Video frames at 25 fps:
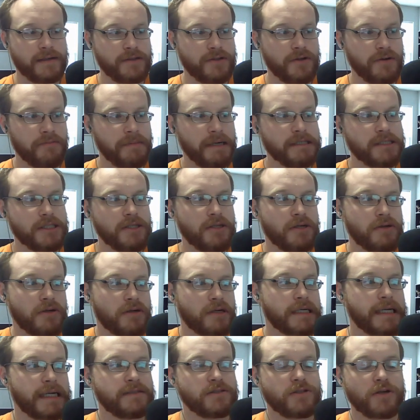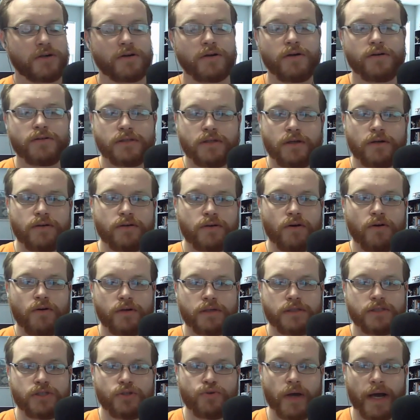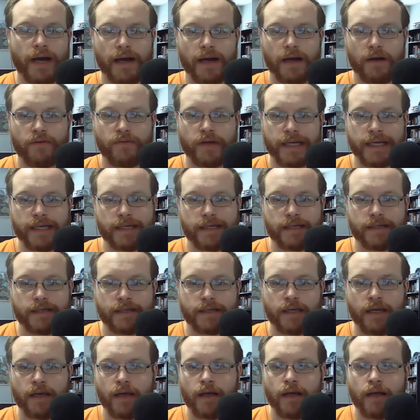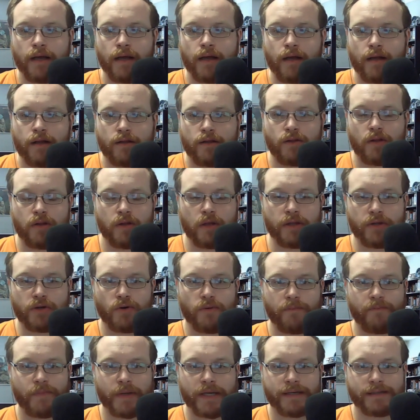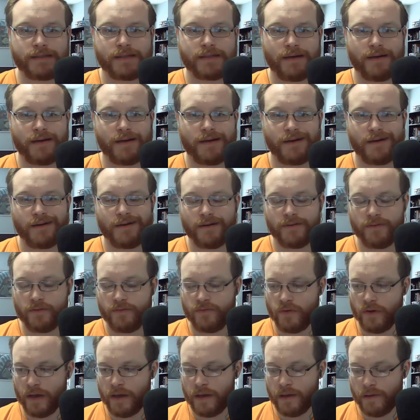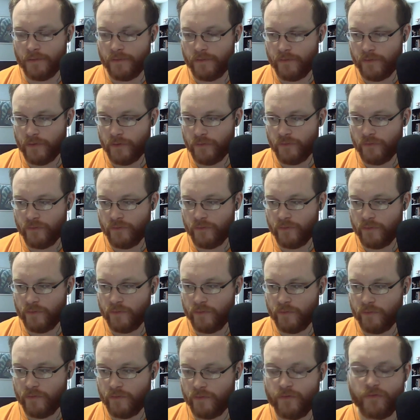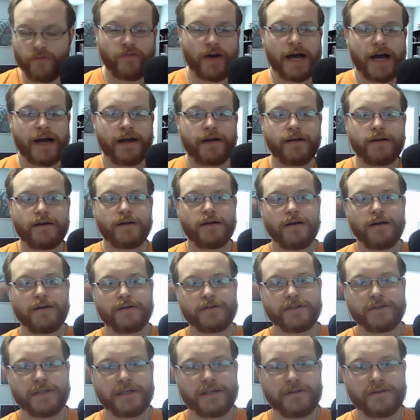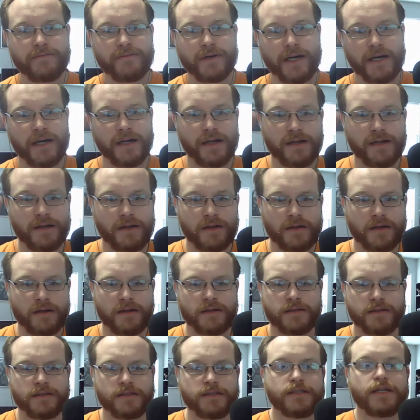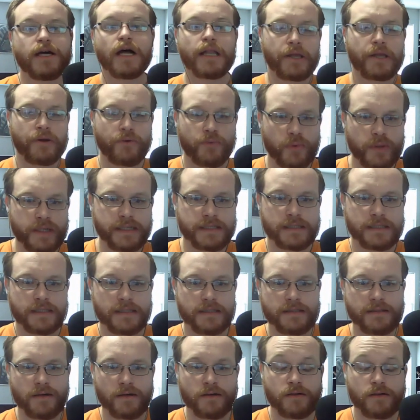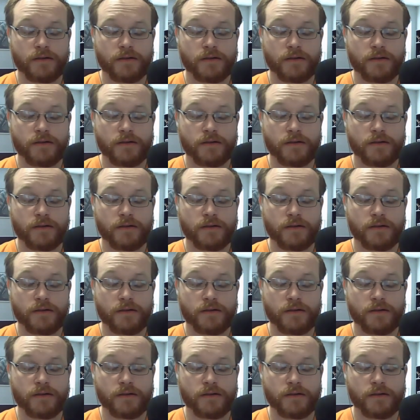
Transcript: you imagine the Hurricanes are also going to have a little bit of fire under them. Another reason